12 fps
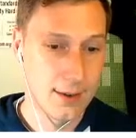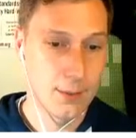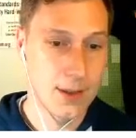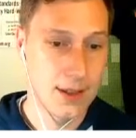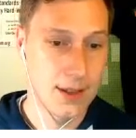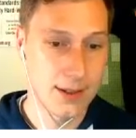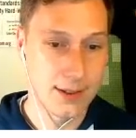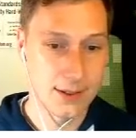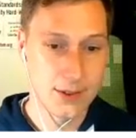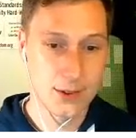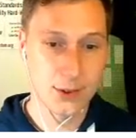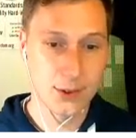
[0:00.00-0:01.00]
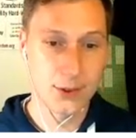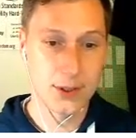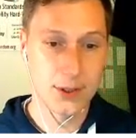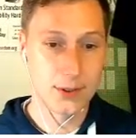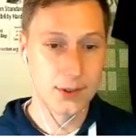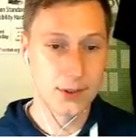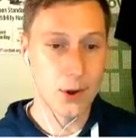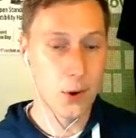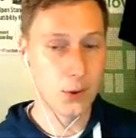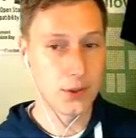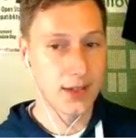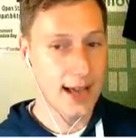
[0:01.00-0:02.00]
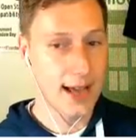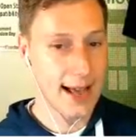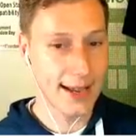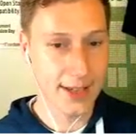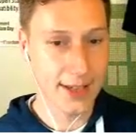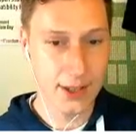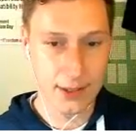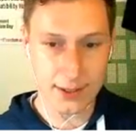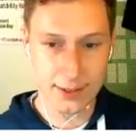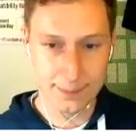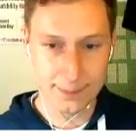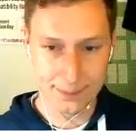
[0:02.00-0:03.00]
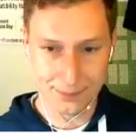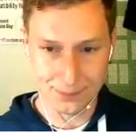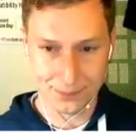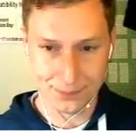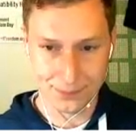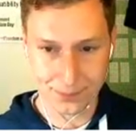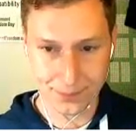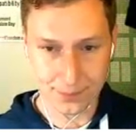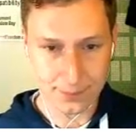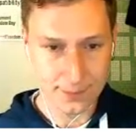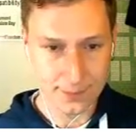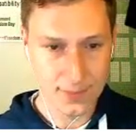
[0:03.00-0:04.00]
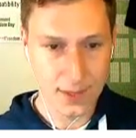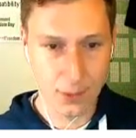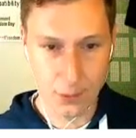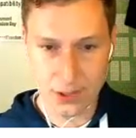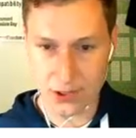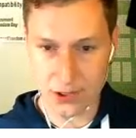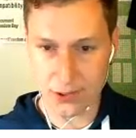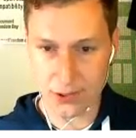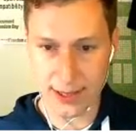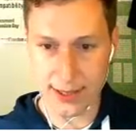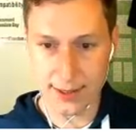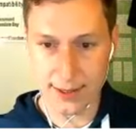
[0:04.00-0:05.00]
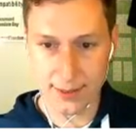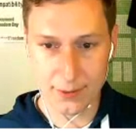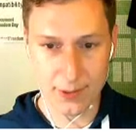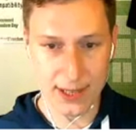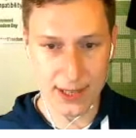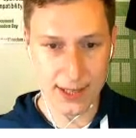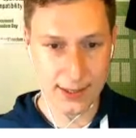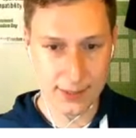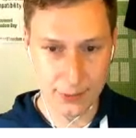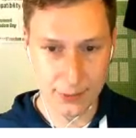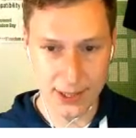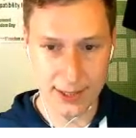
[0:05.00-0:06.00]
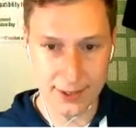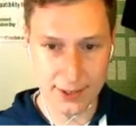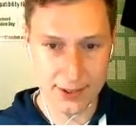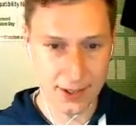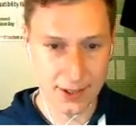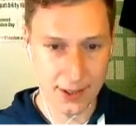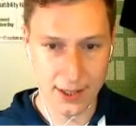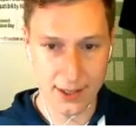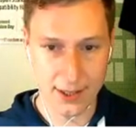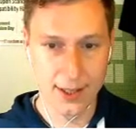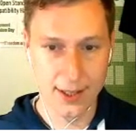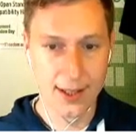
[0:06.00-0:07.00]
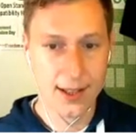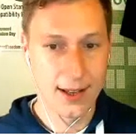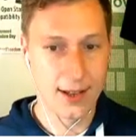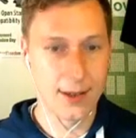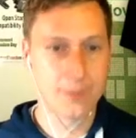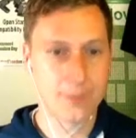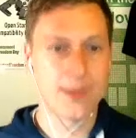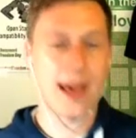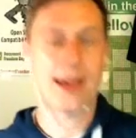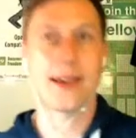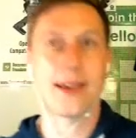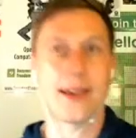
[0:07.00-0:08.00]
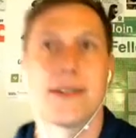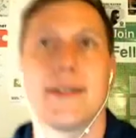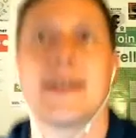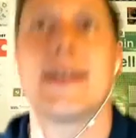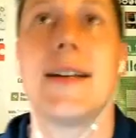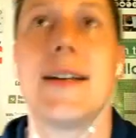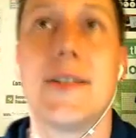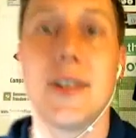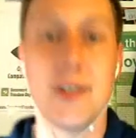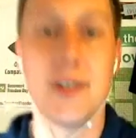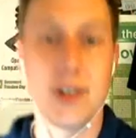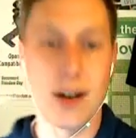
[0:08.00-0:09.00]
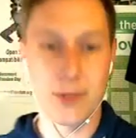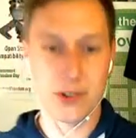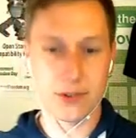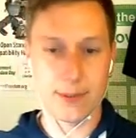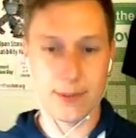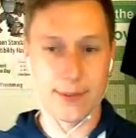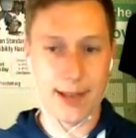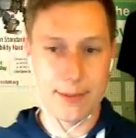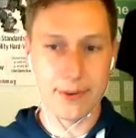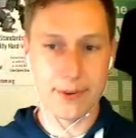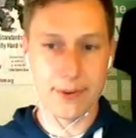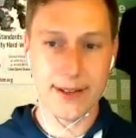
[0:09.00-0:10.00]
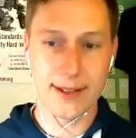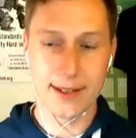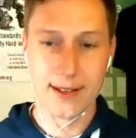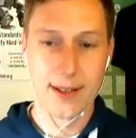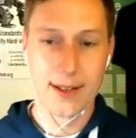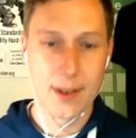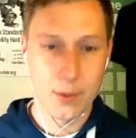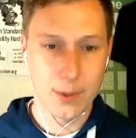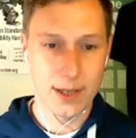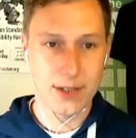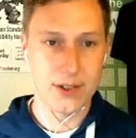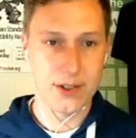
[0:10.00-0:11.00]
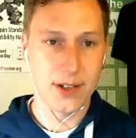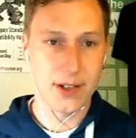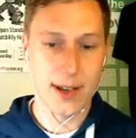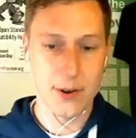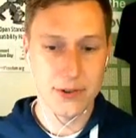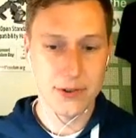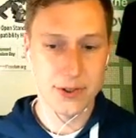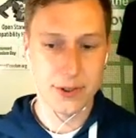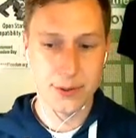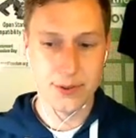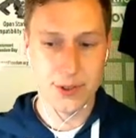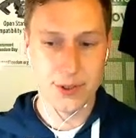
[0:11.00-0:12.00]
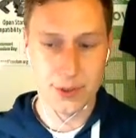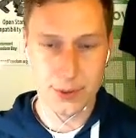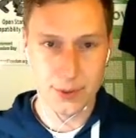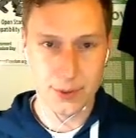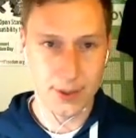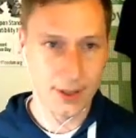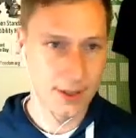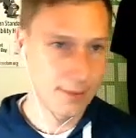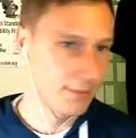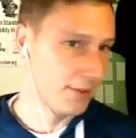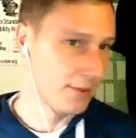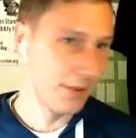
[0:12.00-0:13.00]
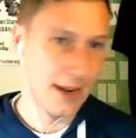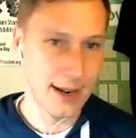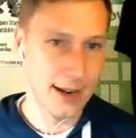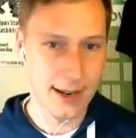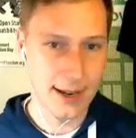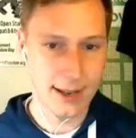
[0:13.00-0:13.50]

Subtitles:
a tool called Angular, which is really, really, really nice, I think. Angular is a JavaScript library which allows you to create any